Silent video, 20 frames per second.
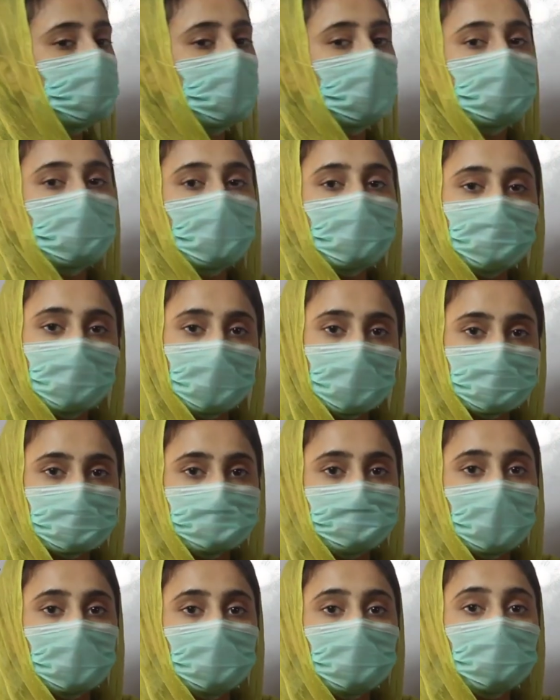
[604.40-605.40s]
that are
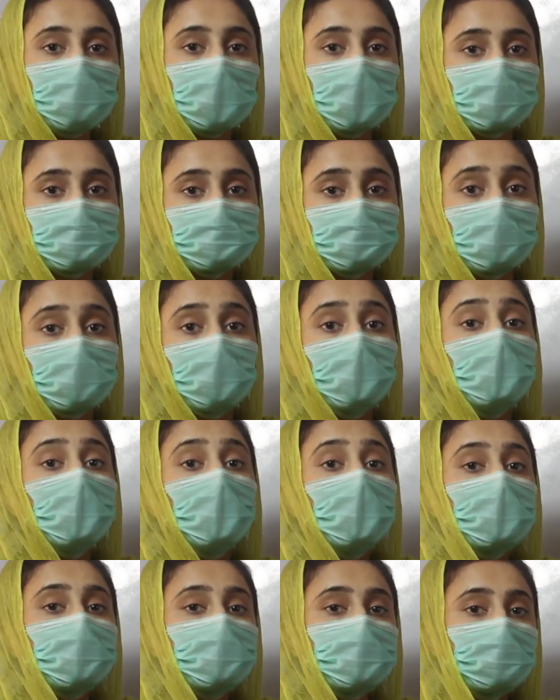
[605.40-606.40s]
faced by the Pakistan.
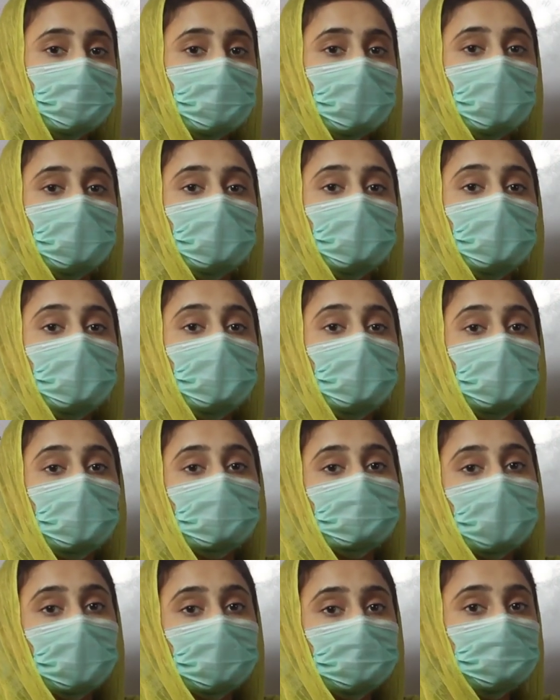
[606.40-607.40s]
You will
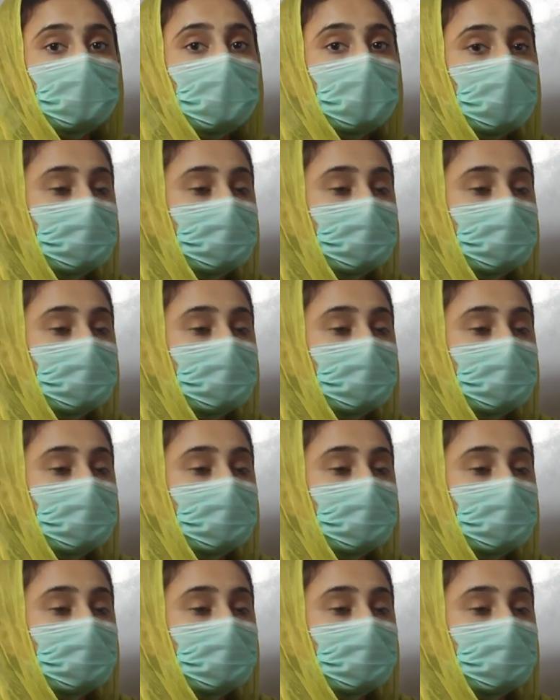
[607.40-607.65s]
write the